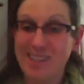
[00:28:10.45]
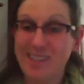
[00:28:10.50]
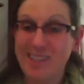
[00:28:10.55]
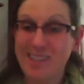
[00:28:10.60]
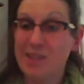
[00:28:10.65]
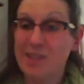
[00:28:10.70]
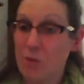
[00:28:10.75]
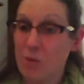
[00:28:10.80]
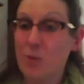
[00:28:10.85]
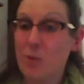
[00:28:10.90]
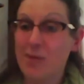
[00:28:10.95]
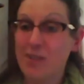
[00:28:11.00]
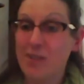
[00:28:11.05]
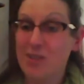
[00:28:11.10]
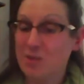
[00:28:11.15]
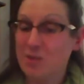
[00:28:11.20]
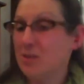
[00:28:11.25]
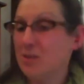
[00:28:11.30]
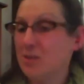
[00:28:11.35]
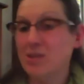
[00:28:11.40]
in the
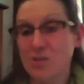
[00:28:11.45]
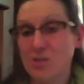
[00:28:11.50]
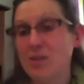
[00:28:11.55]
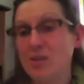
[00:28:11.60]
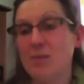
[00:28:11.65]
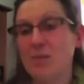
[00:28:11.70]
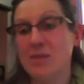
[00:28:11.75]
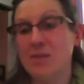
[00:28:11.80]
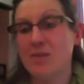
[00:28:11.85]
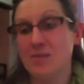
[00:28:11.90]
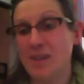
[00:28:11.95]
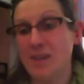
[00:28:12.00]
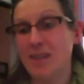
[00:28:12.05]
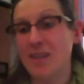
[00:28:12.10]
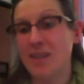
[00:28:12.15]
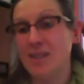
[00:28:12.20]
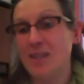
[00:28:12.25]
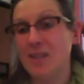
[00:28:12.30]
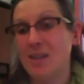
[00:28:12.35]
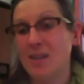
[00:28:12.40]
moment during the treatment, right?